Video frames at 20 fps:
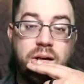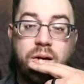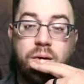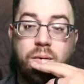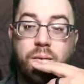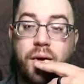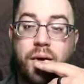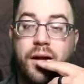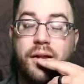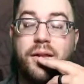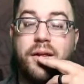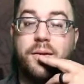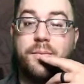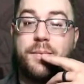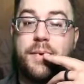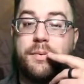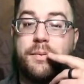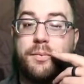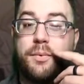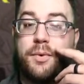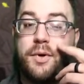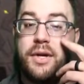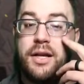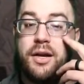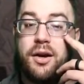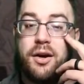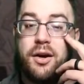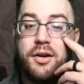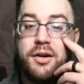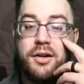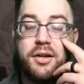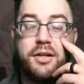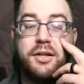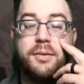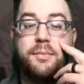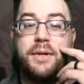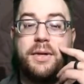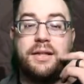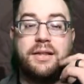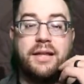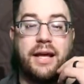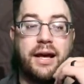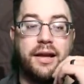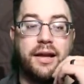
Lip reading: it would be pretty hard to beat that.